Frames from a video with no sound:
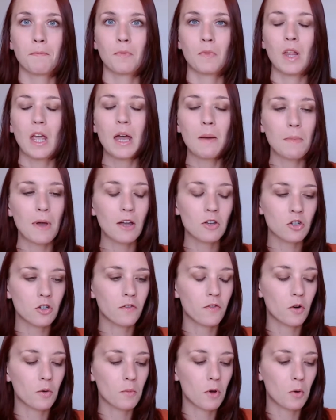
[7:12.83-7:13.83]
Imagine
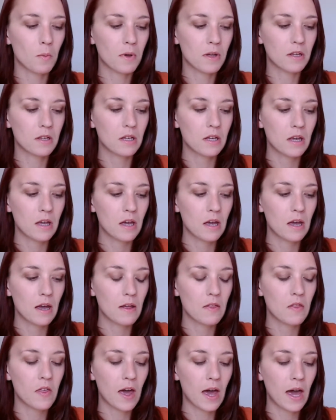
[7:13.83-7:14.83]
for a moment
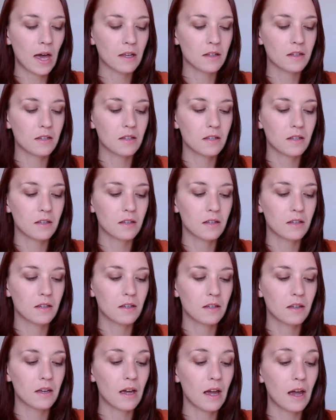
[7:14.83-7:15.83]
that,
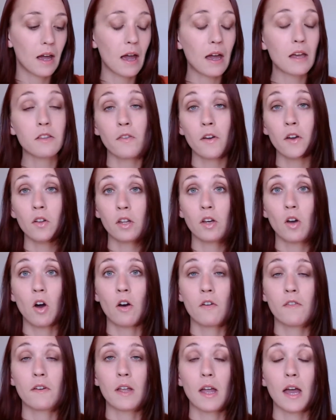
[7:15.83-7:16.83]
as fairly
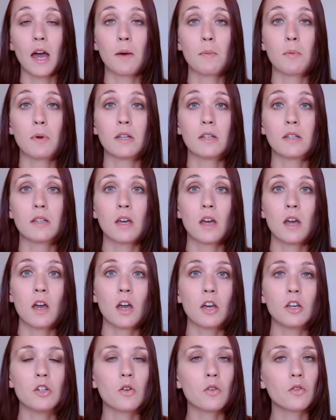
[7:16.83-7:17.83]
often happens,
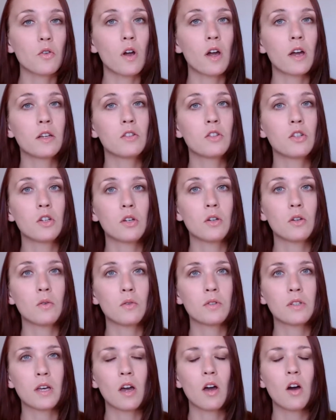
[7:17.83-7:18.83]
you're trying to
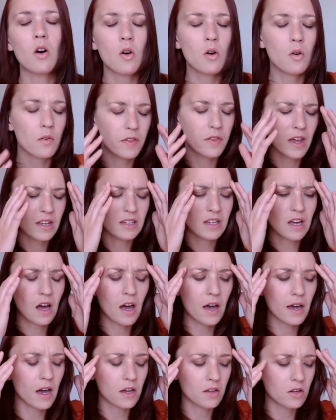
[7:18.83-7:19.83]
say, oh, that guy,
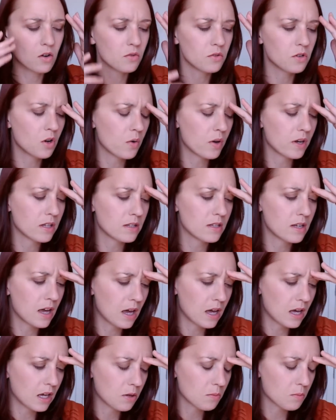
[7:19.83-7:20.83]
I don't know his
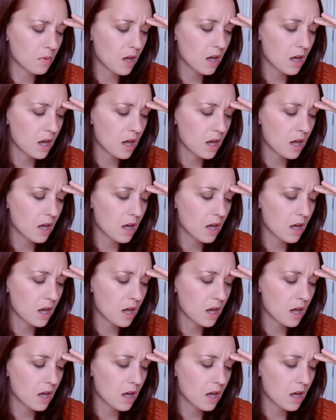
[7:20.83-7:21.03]
name.